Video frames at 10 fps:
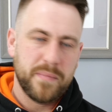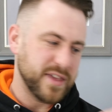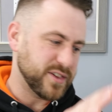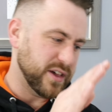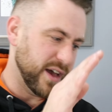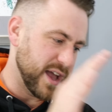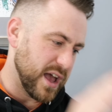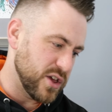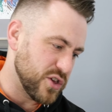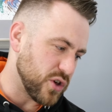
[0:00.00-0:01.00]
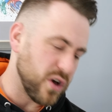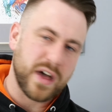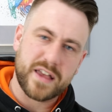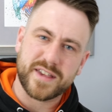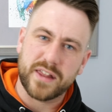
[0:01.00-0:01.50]
Basically, you saw
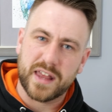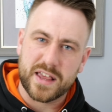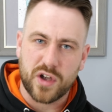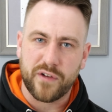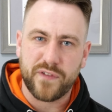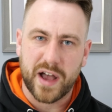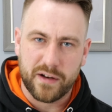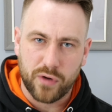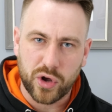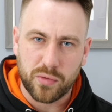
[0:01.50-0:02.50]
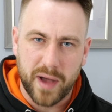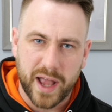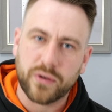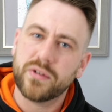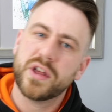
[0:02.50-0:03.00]
that I sent these off via Royal
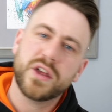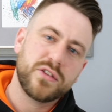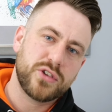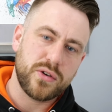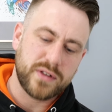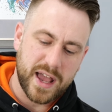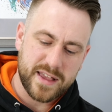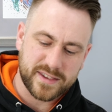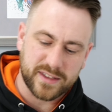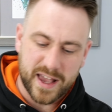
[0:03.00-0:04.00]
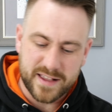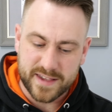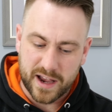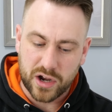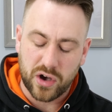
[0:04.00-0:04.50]
Mail. 2 days
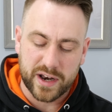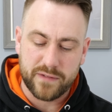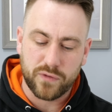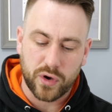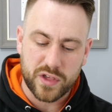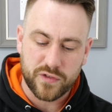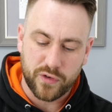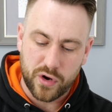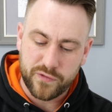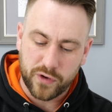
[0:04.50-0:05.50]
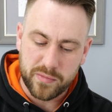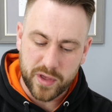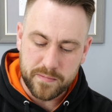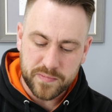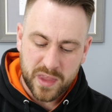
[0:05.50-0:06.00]
later, I got an invoice through from
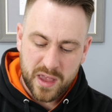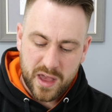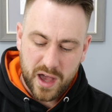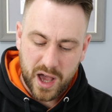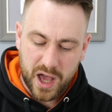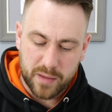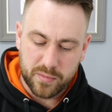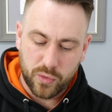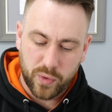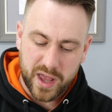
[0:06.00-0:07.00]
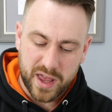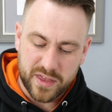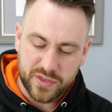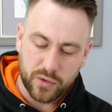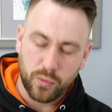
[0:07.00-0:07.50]
them
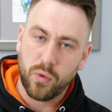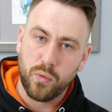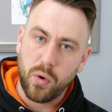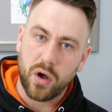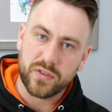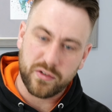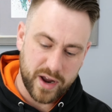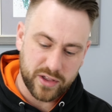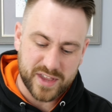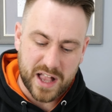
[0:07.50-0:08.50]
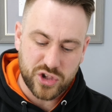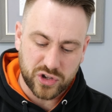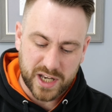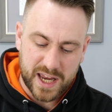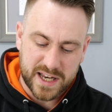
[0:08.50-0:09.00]
with what the reels
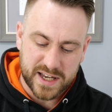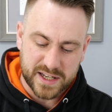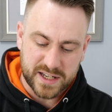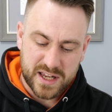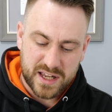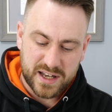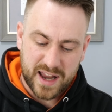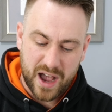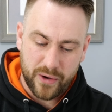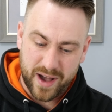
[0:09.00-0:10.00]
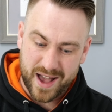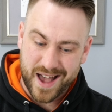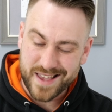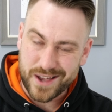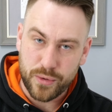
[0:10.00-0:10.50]
actually needed. Now,
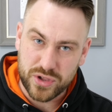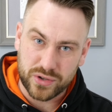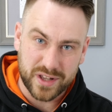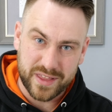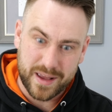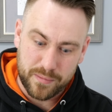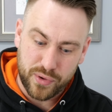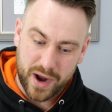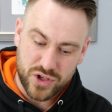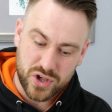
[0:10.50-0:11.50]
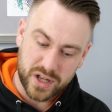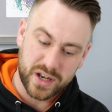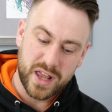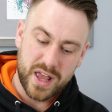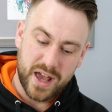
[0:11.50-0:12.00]
as I was under the
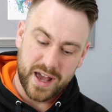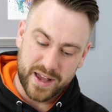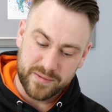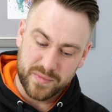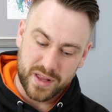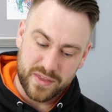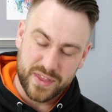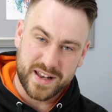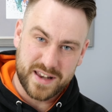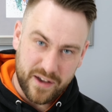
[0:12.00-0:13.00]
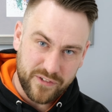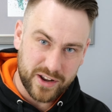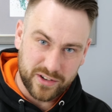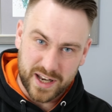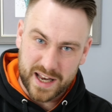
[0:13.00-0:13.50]
impression, they
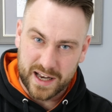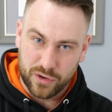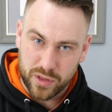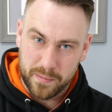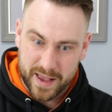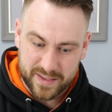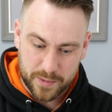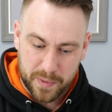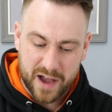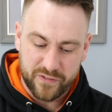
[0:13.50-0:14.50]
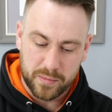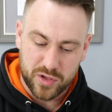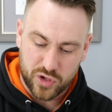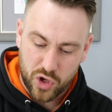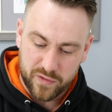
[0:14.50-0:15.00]
definitely needed other bits apart from a
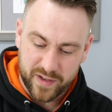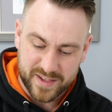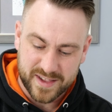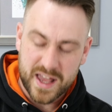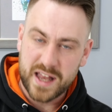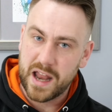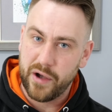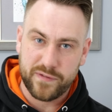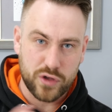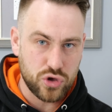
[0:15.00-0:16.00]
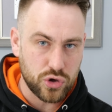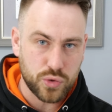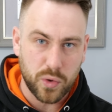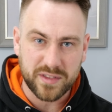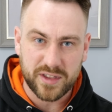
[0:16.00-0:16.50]
service. Now, if you
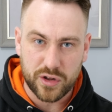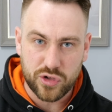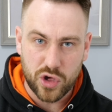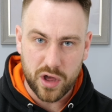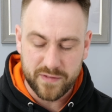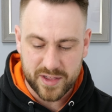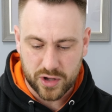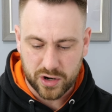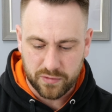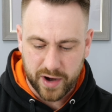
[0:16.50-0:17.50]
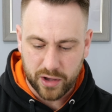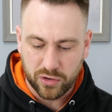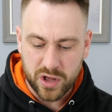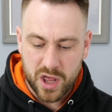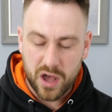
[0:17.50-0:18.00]
just wanted a service on a
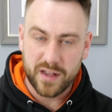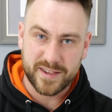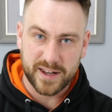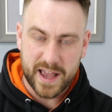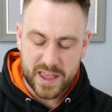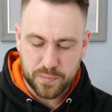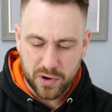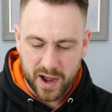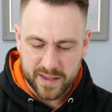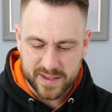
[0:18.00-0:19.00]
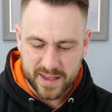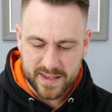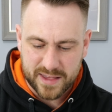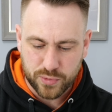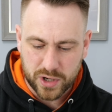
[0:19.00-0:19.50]
reel, at today's prices,
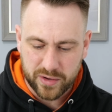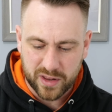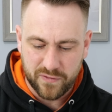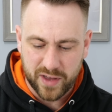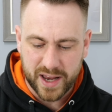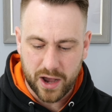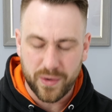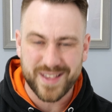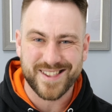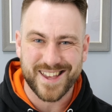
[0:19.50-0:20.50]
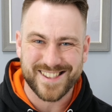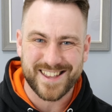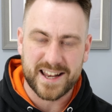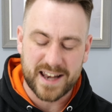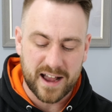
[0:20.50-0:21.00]
as we're doing the video, it's
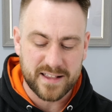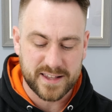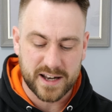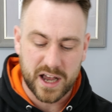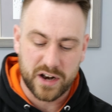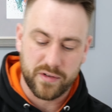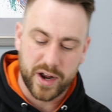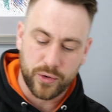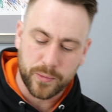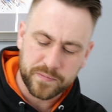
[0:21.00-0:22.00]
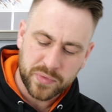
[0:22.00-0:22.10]
$16.99 a reel.